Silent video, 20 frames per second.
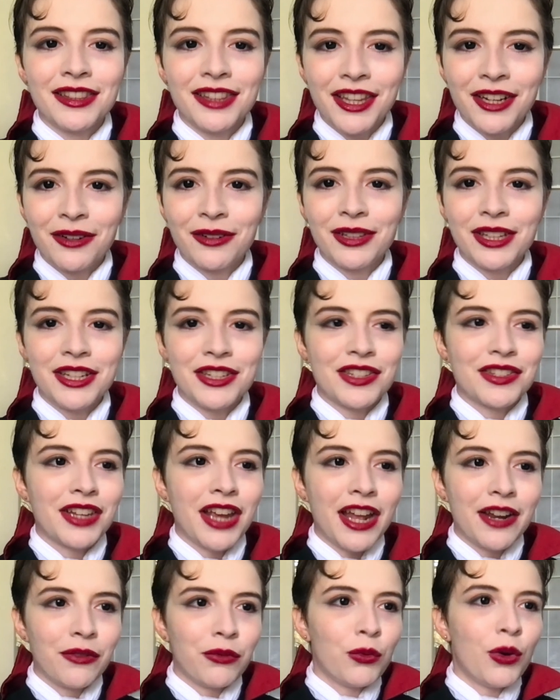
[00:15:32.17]
literally just
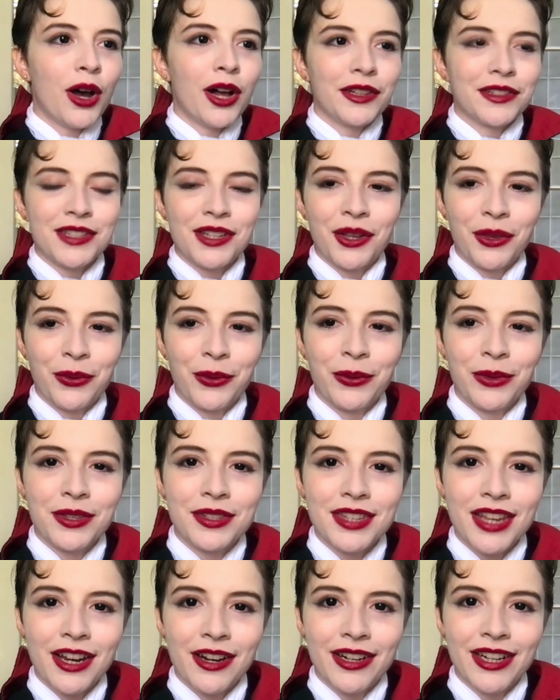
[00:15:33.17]
kind of waltzing through
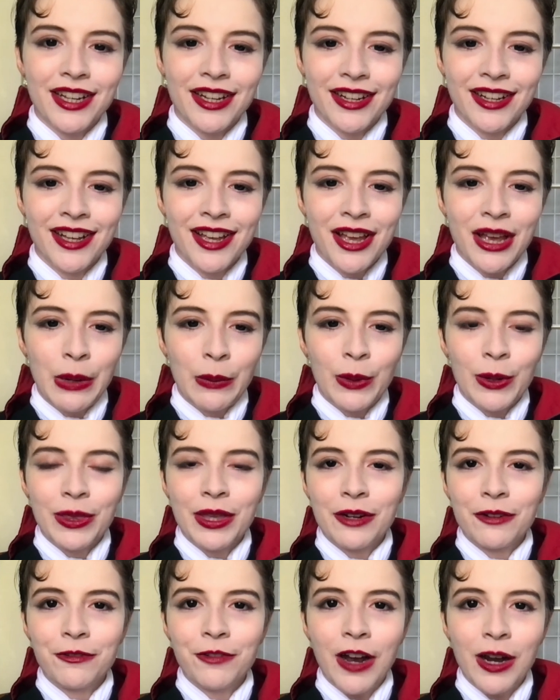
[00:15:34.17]
this area where
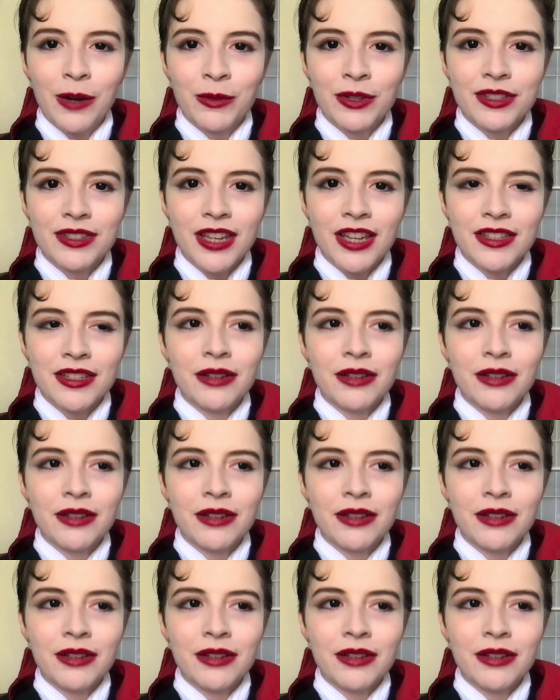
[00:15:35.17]
then a farmer says,